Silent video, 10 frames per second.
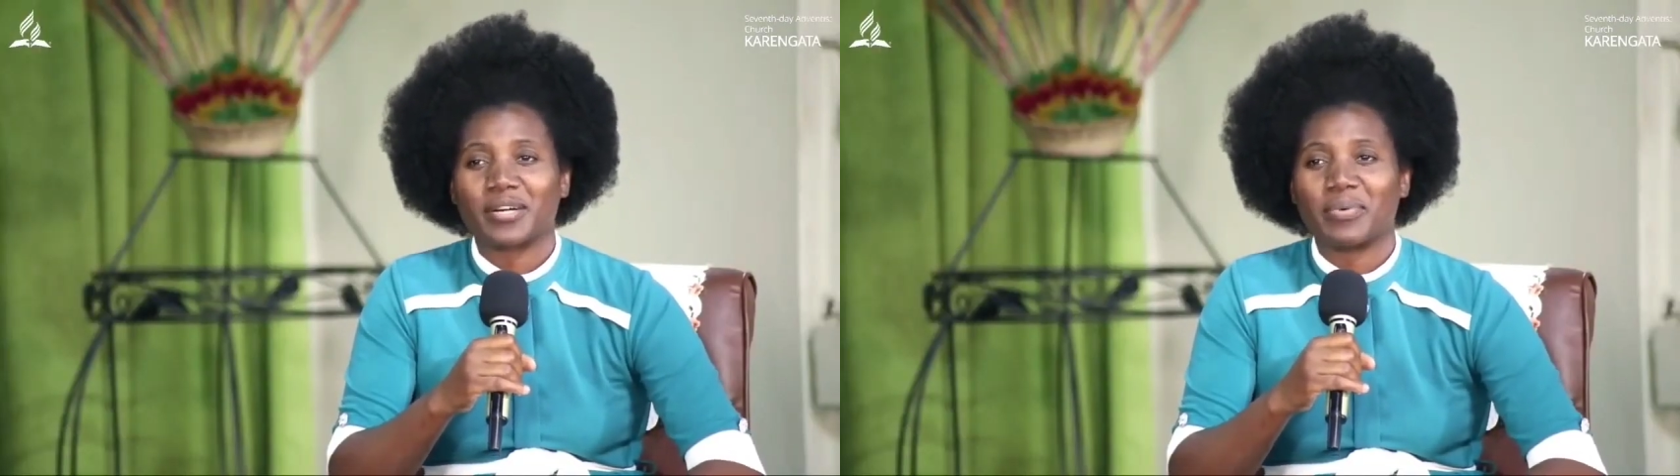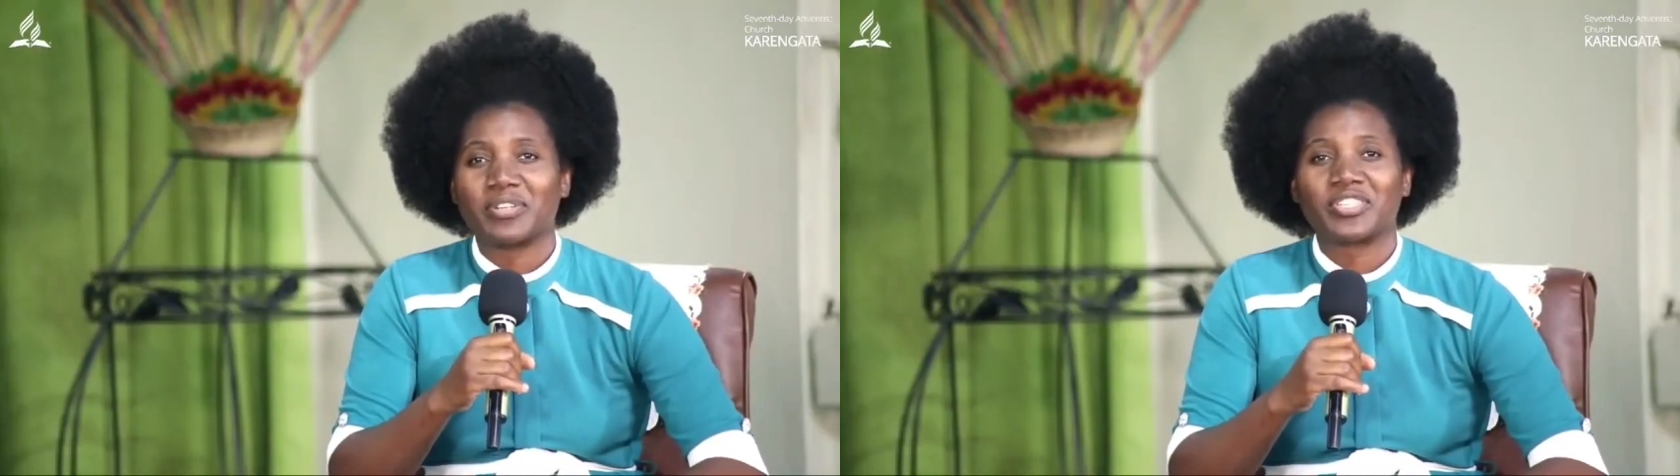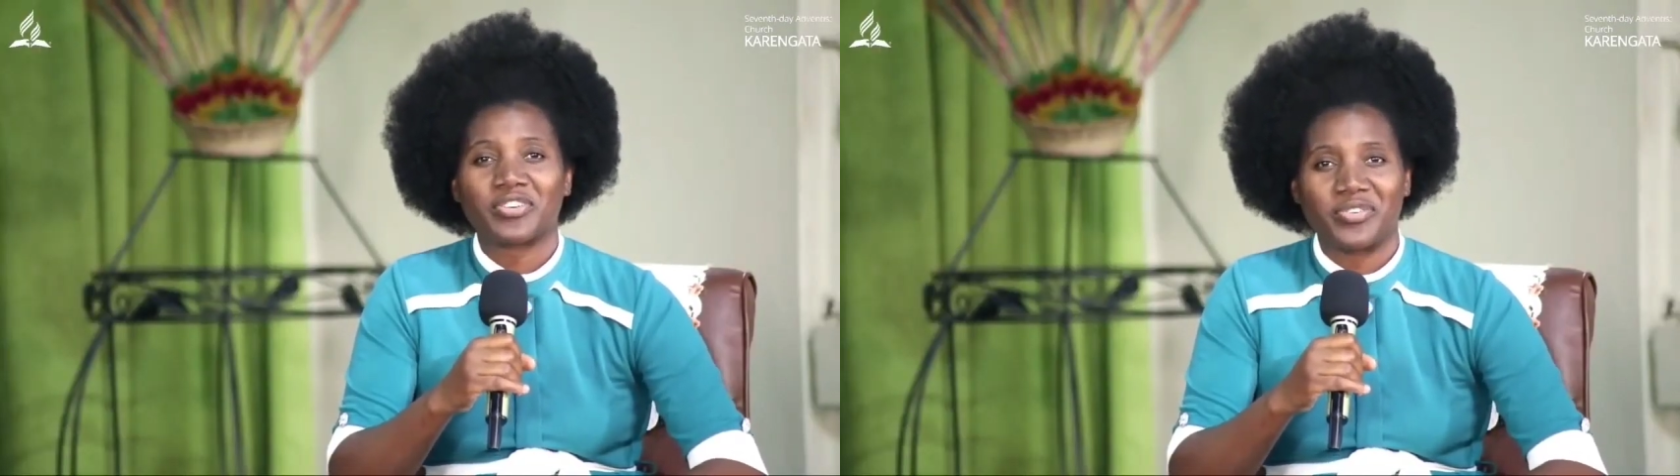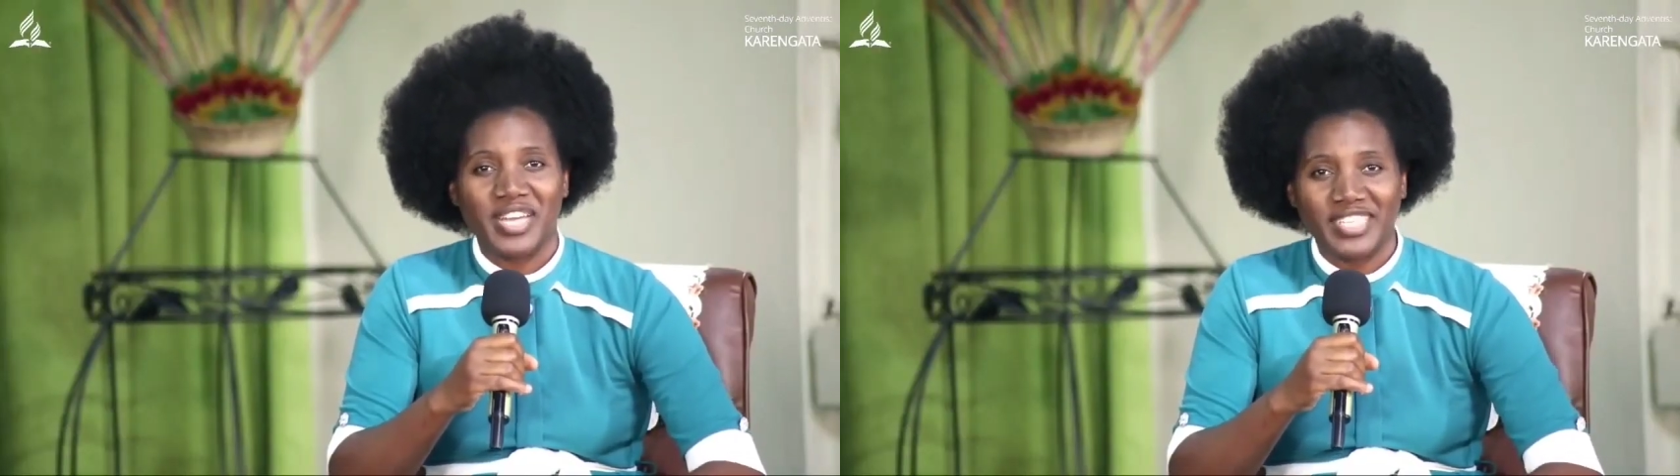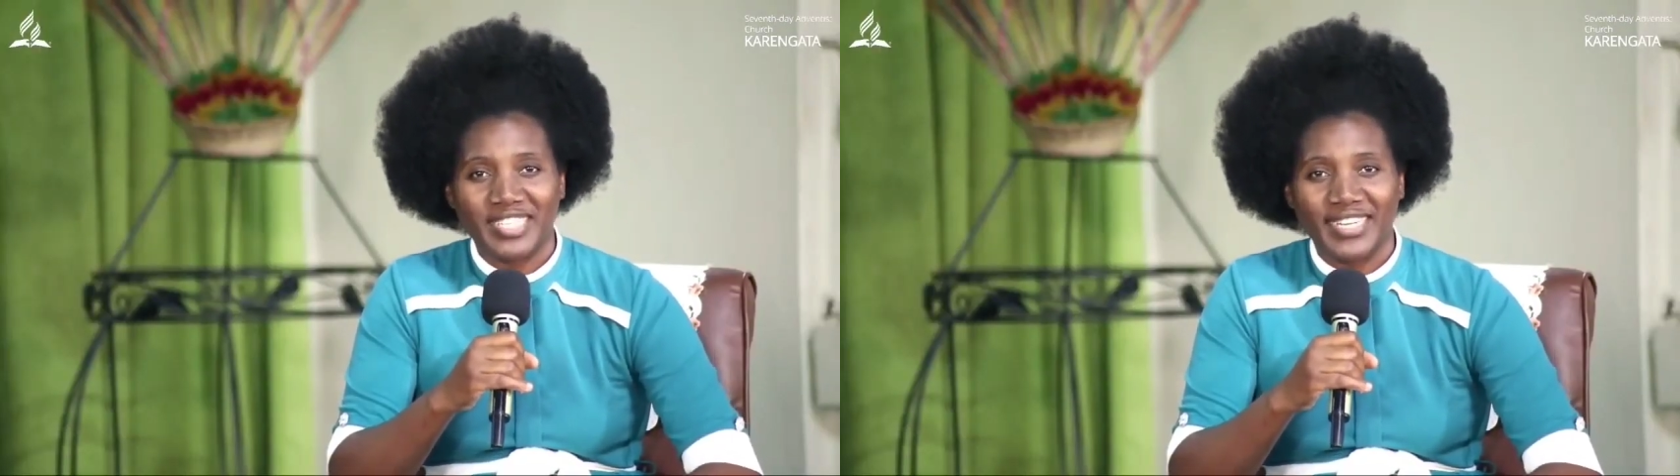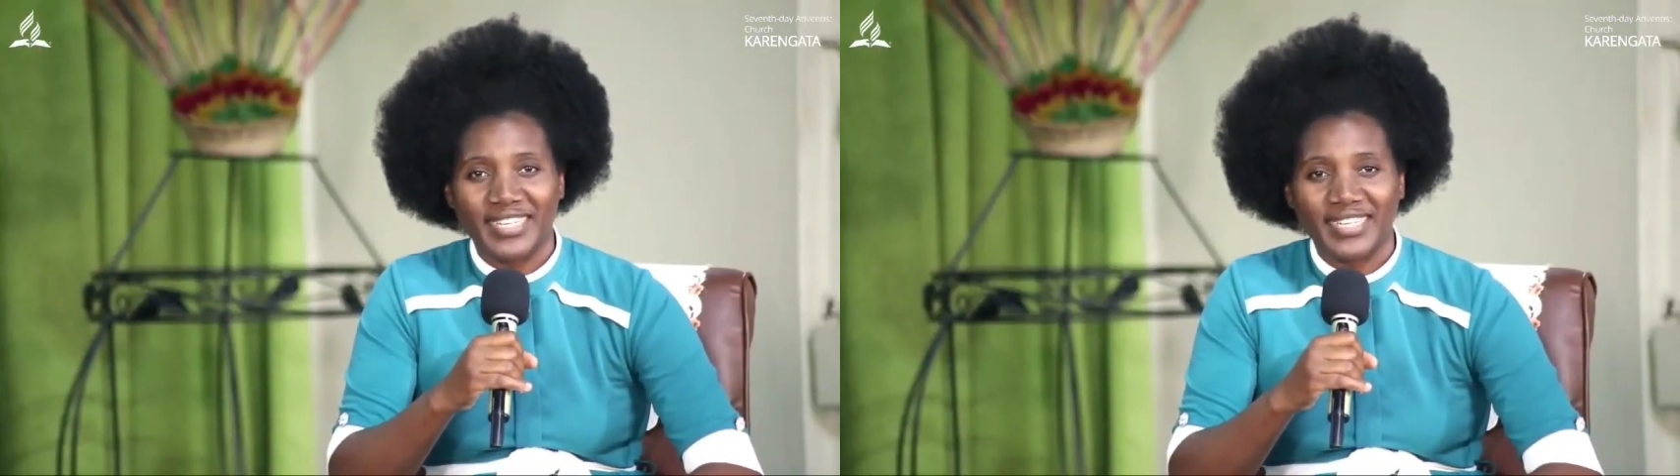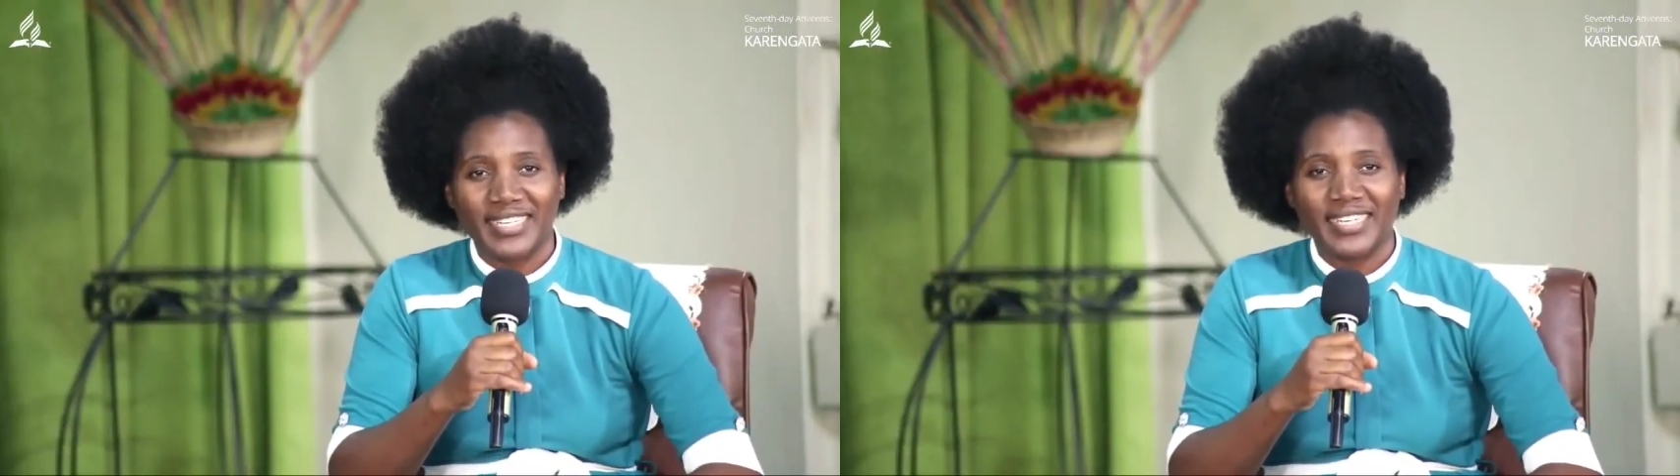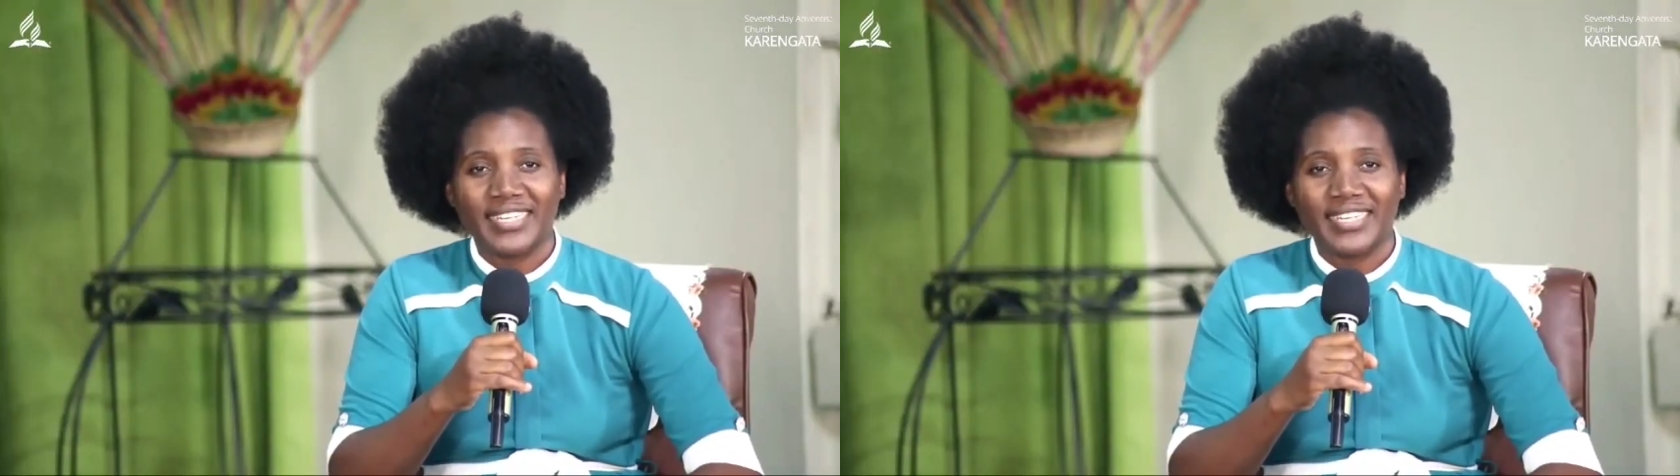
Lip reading: about creation.